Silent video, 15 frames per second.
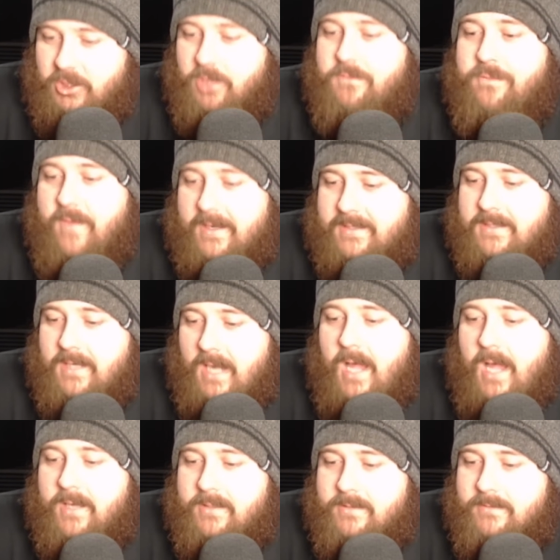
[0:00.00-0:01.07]
good fucking
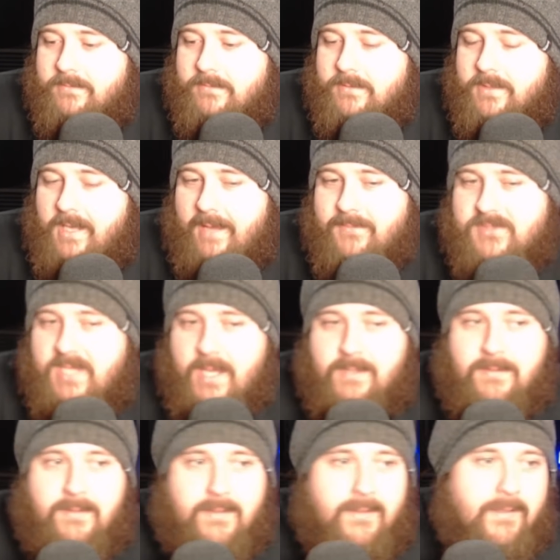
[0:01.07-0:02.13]
luck. You know what I'm
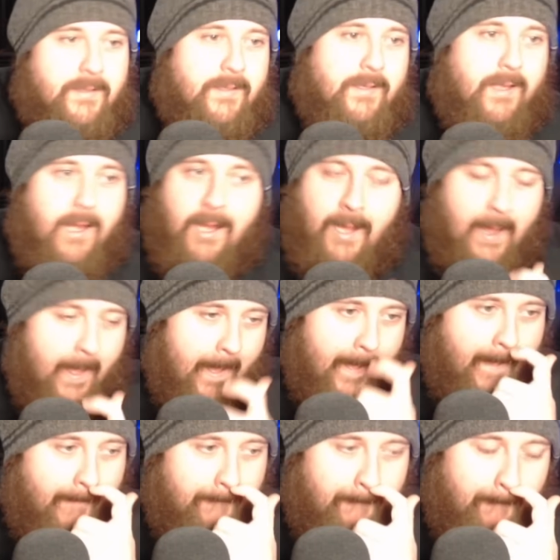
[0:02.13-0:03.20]
saying?
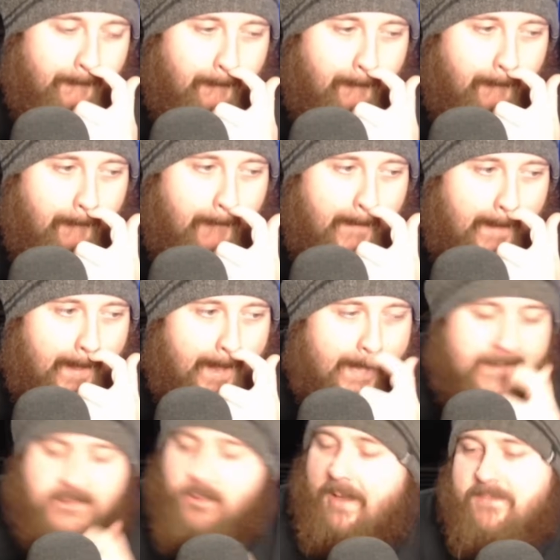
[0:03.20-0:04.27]

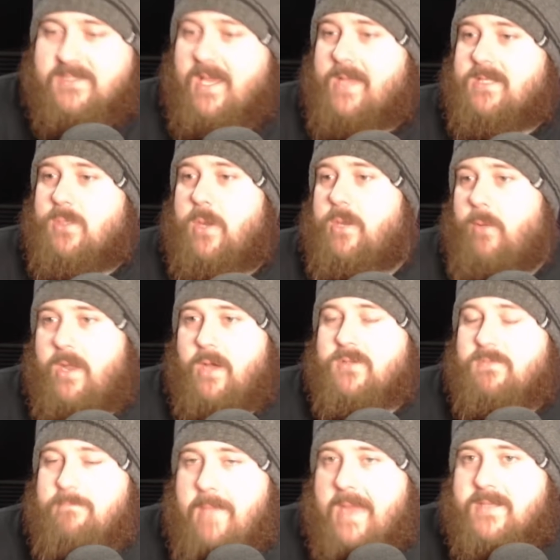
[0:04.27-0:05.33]
That's all I'm saying to anyone
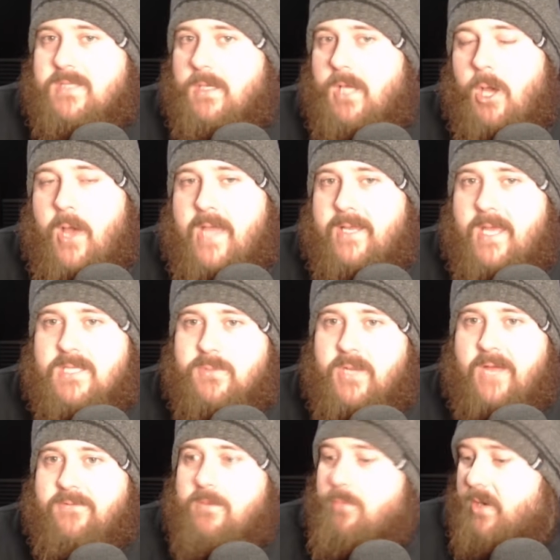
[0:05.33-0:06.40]
else. Mexico, I guess,
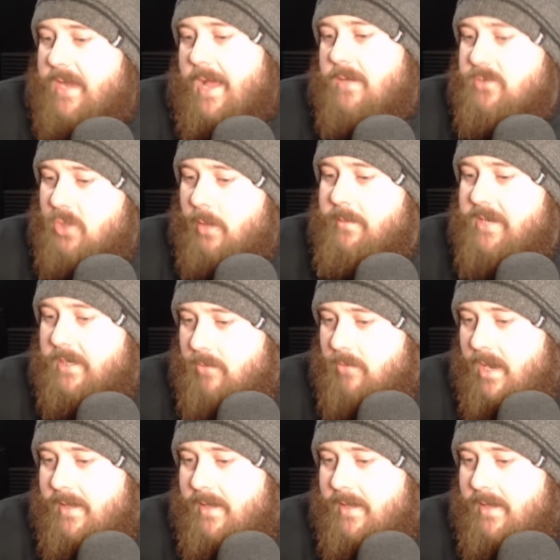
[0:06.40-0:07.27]
would have to bring out Dominic